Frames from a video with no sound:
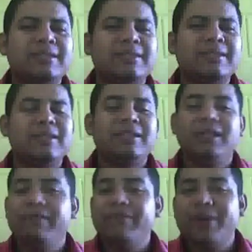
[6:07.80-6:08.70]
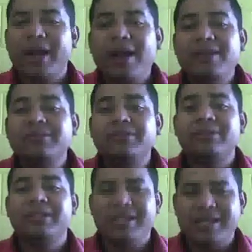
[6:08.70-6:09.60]
If your answer
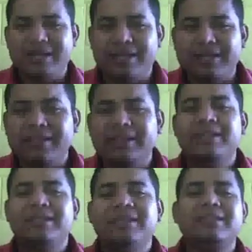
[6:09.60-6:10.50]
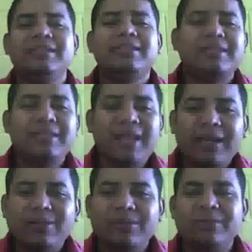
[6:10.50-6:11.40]
is Sato
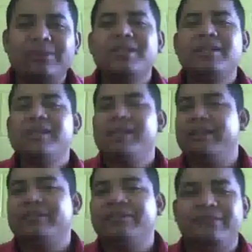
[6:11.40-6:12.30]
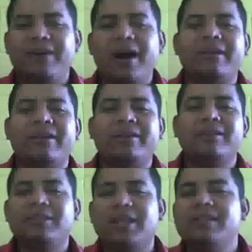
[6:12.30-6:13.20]
is fatter than
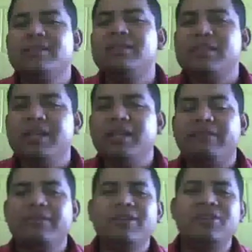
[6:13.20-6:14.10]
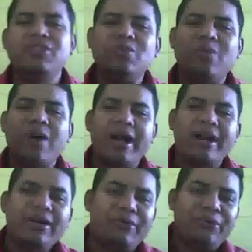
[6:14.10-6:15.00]
Steve, you are
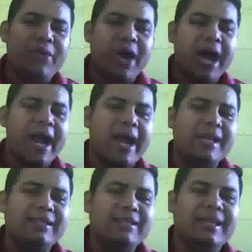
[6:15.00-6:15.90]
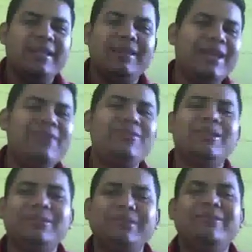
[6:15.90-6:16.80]
right. And then you are doing
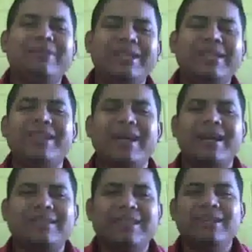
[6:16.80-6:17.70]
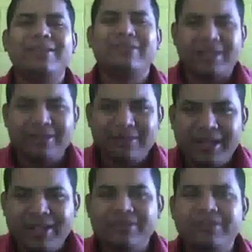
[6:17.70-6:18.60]
really nice. Congratulations,
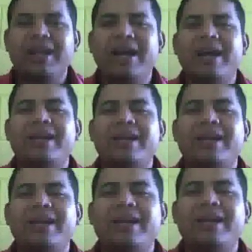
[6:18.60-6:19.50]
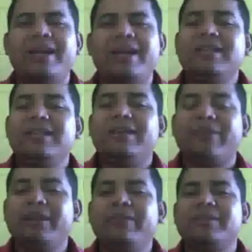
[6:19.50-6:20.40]
guys. That is a very
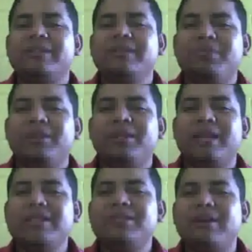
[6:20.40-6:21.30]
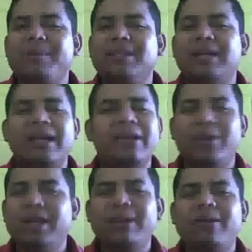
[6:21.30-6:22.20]
simple and nice topic that I really
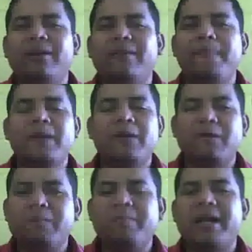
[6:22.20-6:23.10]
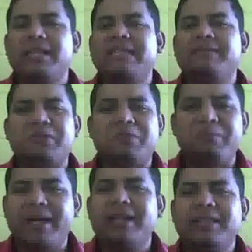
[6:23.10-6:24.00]
love, comparatives and
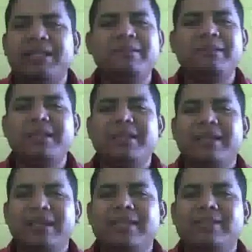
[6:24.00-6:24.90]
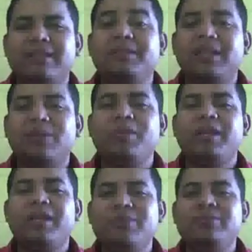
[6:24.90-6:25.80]
superlatives. It is something that we can use
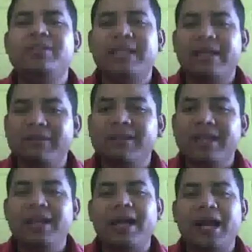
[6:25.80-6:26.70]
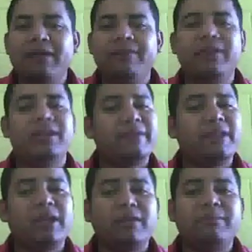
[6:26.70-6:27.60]
in everyday life, in everyday
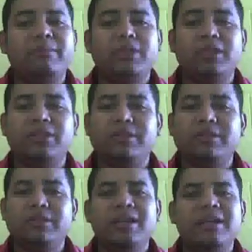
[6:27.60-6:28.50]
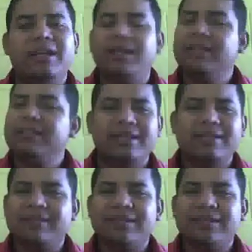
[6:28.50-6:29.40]
conversations. And just
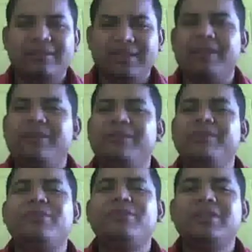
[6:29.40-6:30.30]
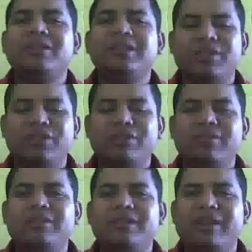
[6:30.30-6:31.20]
thank you for your attention, thank
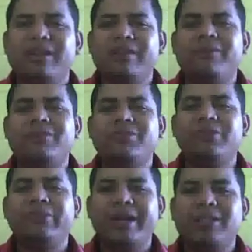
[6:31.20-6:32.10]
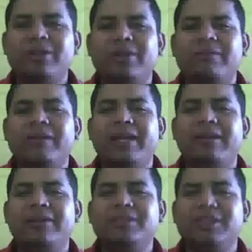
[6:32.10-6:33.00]
you for your great job, and
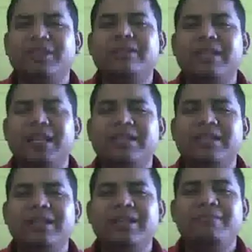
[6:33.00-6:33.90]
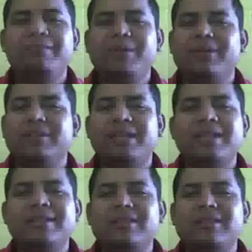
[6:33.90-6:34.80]
continue learning, because is something
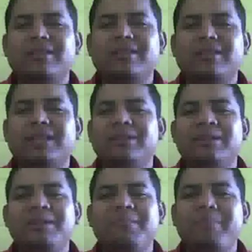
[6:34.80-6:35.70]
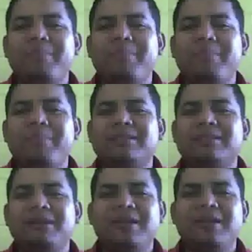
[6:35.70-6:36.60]
that make us
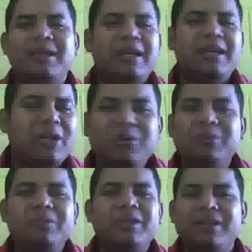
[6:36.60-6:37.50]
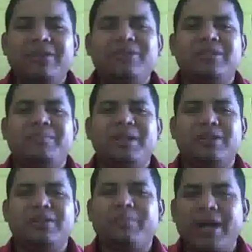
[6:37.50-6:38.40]
good English speakers.
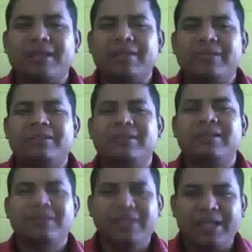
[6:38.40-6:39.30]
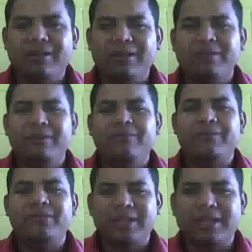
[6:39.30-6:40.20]
Practice. Thank you for your
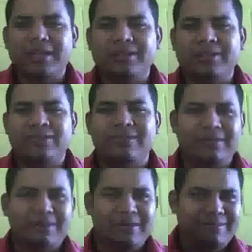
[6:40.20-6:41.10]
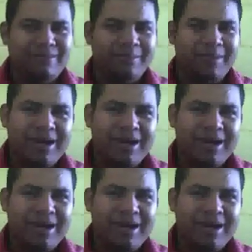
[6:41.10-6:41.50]
attention. Bye.